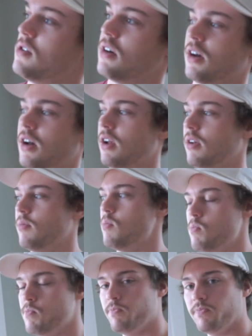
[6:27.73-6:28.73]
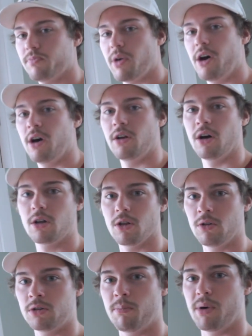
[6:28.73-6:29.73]
My aunt and uncle
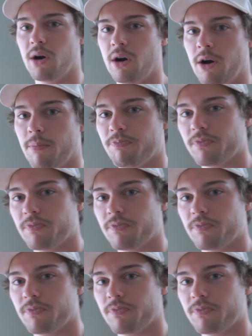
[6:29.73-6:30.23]
own a bar